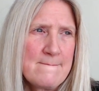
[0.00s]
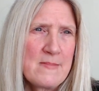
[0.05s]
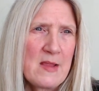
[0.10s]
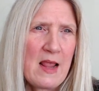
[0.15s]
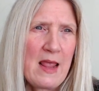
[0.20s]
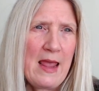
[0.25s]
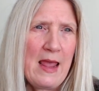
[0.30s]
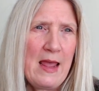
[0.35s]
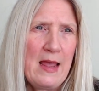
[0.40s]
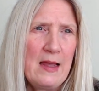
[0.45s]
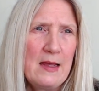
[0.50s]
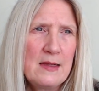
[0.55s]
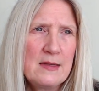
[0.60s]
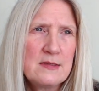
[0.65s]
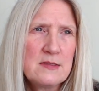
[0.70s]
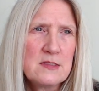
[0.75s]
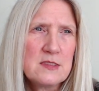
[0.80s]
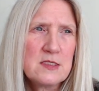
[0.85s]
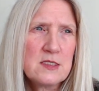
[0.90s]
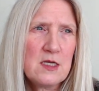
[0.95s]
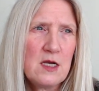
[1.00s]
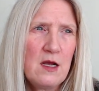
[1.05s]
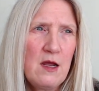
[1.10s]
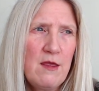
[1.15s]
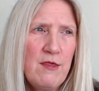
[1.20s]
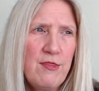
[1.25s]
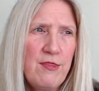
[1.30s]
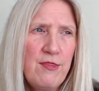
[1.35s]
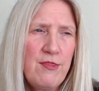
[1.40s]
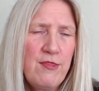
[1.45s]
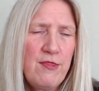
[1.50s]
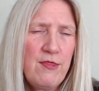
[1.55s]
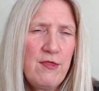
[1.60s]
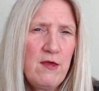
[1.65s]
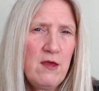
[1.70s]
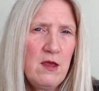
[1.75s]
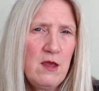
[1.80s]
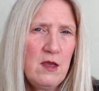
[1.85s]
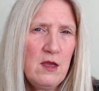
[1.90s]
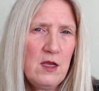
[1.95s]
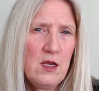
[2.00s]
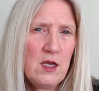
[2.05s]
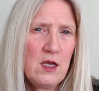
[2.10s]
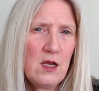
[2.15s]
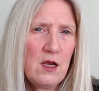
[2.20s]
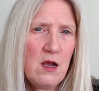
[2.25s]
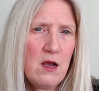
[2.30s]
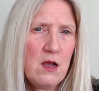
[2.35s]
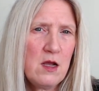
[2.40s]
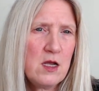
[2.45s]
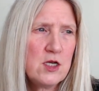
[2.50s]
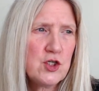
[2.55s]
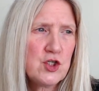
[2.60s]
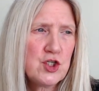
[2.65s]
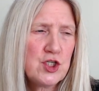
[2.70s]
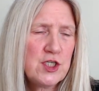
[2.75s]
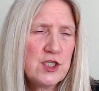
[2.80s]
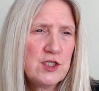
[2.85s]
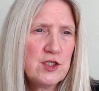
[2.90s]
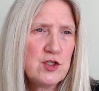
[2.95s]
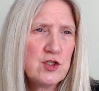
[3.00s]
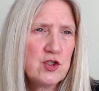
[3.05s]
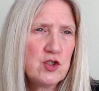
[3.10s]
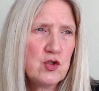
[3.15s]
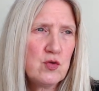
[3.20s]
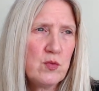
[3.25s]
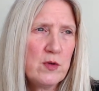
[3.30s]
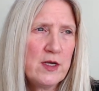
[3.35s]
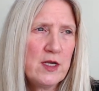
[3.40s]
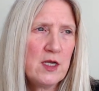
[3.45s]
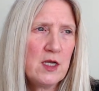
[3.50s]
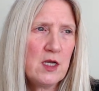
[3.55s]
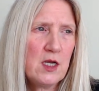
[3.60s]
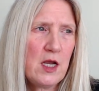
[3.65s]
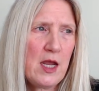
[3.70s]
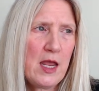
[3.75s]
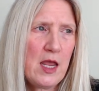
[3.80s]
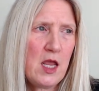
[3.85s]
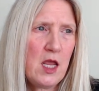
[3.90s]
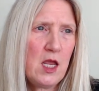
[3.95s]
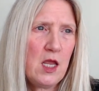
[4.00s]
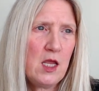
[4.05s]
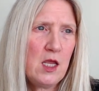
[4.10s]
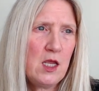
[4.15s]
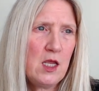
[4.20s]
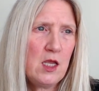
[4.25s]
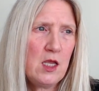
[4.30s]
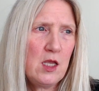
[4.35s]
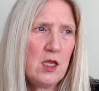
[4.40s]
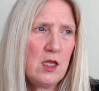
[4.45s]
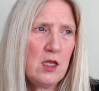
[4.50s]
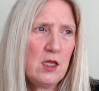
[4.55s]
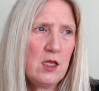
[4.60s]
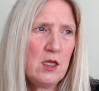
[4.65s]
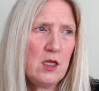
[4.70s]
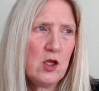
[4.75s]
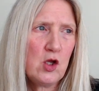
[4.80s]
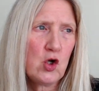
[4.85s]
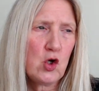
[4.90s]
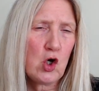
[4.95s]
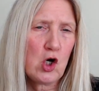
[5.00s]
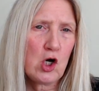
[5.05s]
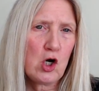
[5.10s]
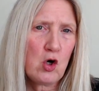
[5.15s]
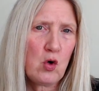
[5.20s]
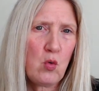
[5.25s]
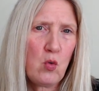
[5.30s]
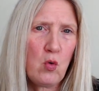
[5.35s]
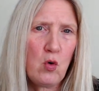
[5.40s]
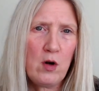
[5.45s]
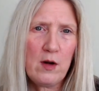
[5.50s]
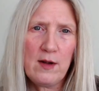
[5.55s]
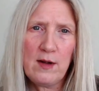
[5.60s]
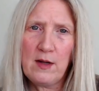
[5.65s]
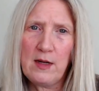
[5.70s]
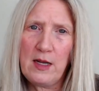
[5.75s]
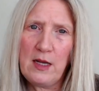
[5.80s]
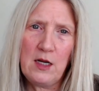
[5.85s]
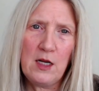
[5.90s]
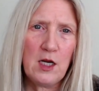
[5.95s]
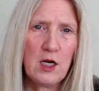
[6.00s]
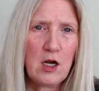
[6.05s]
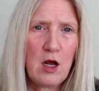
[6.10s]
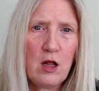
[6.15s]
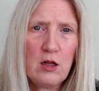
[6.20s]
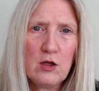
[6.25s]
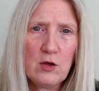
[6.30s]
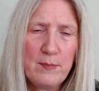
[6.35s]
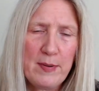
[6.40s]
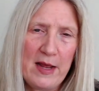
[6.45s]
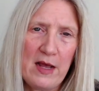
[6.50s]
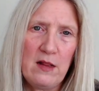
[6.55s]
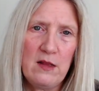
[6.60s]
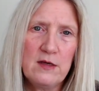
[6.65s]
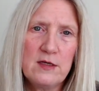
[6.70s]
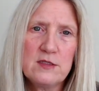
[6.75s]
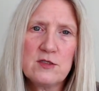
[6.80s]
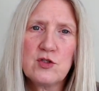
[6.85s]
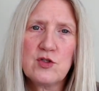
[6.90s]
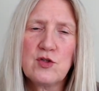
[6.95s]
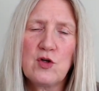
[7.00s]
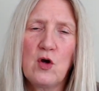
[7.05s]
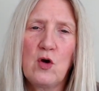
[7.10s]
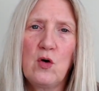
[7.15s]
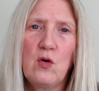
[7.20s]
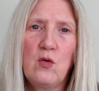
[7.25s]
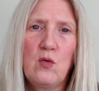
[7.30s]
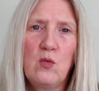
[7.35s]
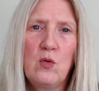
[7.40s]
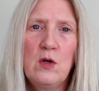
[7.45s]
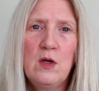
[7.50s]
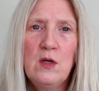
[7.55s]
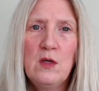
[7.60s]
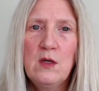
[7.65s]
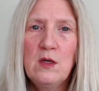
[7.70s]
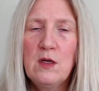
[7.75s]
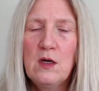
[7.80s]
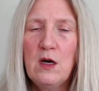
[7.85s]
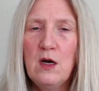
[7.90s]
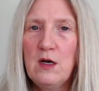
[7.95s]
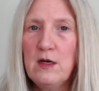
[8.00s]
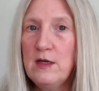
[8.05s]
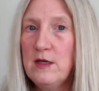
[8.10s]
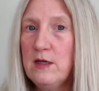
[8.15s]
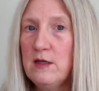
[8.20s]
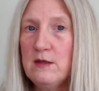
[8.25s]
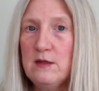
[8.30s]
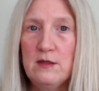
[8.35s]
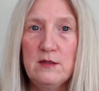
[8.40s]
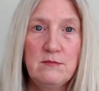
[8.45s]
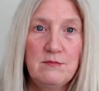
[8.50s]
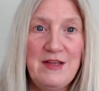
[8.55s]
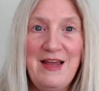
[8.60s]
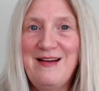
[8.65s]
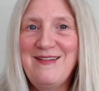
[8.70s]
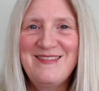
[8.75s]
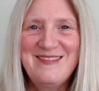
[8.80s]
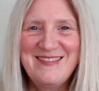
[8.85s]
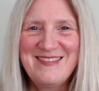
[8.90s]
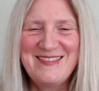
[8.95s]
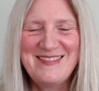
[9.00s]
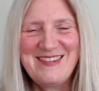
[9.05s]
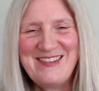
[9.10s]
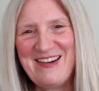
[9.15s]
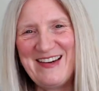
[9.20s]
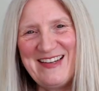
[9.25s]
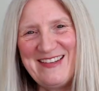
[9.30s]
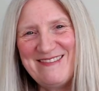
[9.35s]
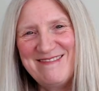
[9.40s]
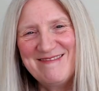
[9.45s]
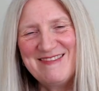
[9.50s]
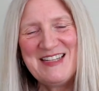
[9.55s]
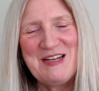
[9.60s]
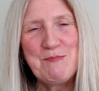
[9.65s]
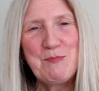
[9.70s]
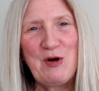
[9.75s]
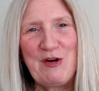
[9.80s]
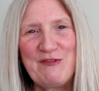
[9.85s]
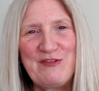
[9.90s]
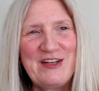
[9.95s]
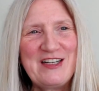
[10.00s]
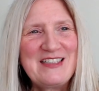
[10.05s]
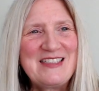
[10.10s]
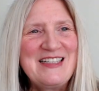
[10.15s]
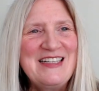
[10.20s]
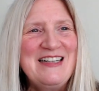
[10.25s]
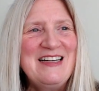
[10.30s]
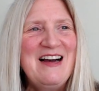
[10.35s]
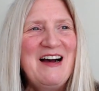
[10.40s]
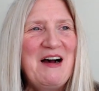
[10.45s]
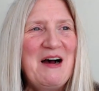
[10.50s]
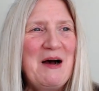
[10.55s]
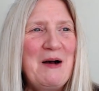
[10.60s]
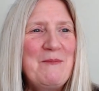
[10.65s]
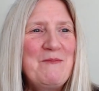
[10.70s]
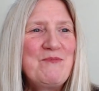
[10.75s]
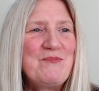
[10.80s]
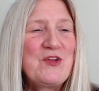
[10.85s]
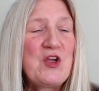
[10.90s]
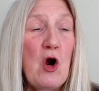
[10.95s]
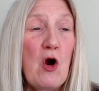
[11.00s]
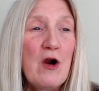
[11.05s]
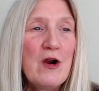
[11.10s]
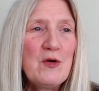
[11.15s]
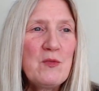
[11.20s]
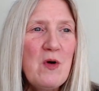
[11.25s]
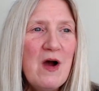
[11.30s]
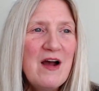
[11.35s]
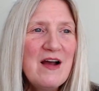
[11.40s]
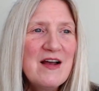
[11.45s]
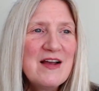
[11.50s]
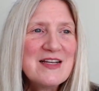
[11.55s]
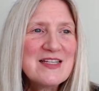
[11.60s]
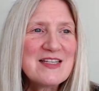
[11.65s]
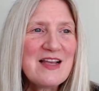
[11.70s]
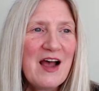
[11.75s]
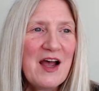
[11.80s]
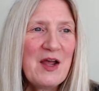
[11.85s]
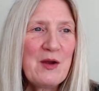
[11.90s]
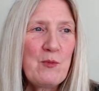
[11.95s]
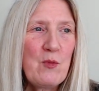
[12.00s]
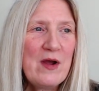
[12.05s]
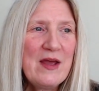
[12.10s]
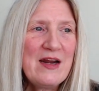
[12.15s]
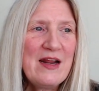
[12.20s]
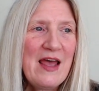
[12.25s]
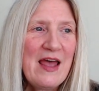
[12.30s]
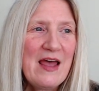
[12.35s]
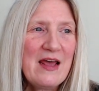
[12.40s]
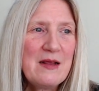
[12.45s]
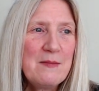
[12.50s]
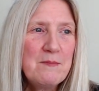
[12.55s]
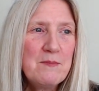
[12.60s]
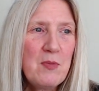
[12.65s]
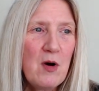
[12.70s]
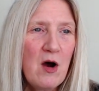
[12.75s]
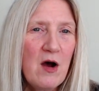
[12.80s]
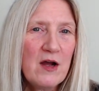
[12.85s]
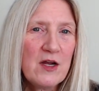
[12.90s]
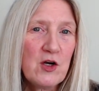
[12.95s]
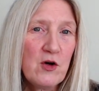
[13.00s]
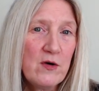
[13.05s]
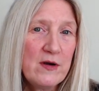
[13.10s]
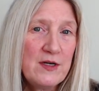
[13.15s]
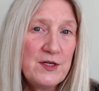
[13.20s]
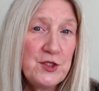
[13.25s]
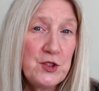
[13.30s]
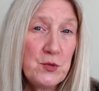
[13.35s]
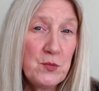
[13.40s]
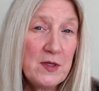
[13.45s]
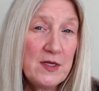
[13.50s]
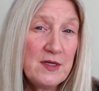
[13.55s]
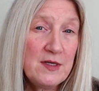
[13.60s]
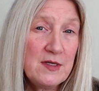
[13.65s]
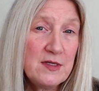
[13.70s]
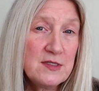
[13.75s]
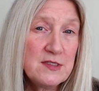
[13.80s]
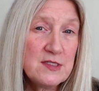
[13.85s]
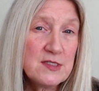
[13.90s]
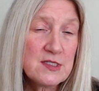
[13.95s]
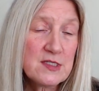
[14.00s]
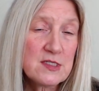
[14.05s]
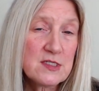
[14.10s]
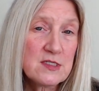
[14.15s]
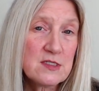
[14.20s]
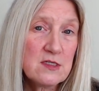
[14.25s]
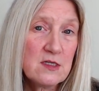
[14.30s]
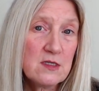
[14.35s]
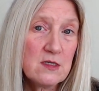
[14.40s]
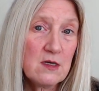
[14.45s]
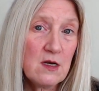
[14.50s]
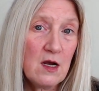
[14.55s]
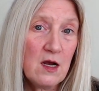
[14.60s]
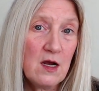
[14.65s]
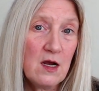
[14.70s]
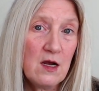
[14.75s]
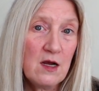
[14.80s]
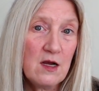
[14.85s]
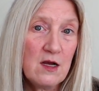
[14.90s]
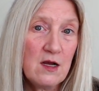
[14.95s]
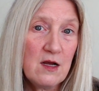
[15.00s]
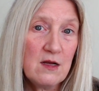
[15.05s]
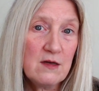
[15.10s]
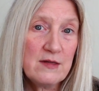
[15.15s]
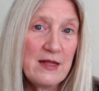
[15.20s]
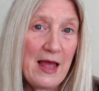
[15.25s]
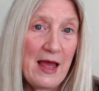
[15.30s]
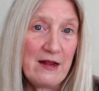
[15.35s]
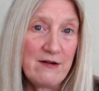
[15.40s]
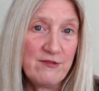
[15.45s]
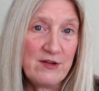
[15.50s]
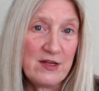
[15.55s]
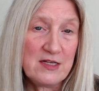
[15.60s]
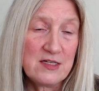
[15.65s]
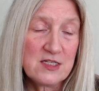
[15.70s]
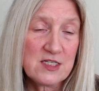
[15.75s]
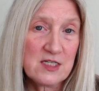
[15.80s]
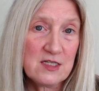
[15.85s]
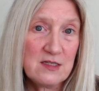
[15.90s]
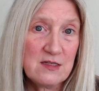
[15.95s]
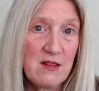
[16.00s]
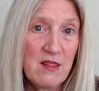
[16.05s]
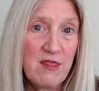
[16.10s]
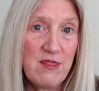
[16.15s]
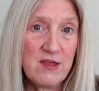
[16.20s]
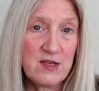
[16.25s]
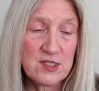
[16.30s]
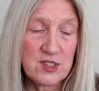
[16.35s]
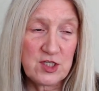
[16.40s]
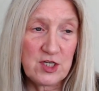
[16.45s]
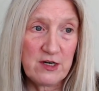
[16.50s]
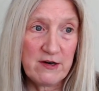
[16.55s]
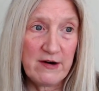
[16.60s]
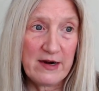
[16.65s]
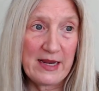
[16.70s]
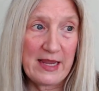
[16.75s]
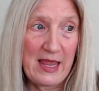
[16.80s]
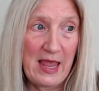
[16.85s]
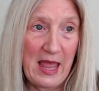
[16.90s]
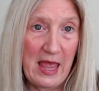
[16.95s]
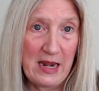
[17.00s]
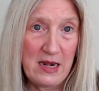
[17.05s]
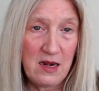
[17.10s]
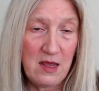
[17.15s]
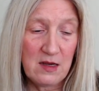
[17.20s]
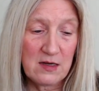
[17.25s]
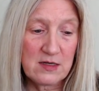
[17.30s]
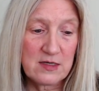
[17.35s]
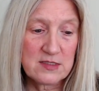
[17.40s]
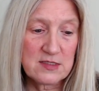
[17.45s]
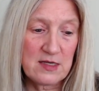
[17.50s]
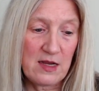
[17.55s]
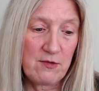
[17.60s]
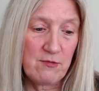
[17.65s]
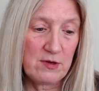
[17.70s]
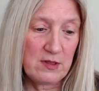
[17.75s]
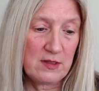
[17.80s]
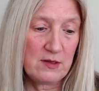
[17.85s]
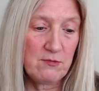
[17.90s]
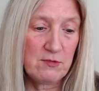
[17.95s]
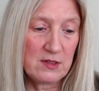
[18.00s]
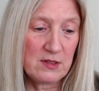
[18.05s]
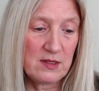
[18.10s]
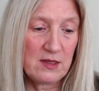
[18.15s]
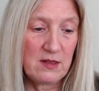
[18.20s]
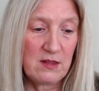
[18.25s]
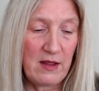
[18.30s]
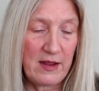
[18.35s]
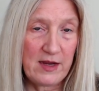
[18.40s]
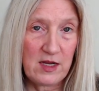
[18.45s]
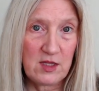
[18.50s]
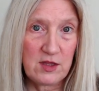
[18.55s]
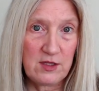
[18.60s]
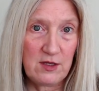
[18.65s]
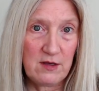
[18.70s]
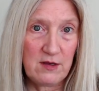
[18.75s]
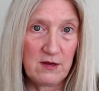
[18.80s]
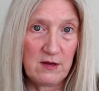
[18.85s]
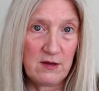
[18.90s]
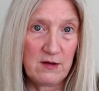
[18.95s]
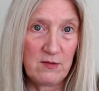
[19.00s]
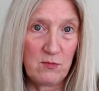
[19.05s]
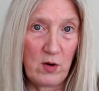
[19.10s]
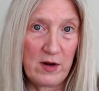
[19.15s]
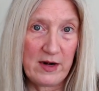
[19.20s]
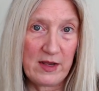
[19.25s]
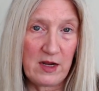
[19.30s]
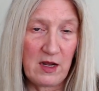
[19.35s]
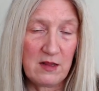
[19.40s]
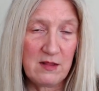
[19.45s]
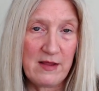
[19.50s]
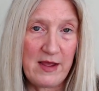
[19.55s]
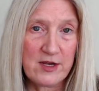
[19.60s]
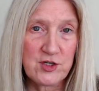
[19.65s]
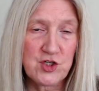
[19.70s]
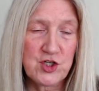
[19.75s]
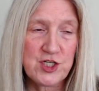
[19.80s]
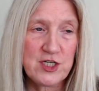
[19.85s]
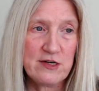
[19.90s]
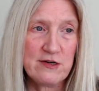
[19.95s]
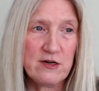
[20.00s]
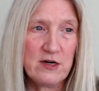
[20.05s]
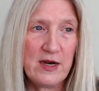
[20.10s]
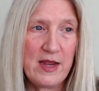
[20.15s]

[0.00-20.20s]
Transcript: And I think she's doing a coordinating color palette. So uh, yeah, Great. Perfect. Um, yarn-wise, I went ahead and bought Grenouille's uh, Advent this year again because I really, really like the one I got last year,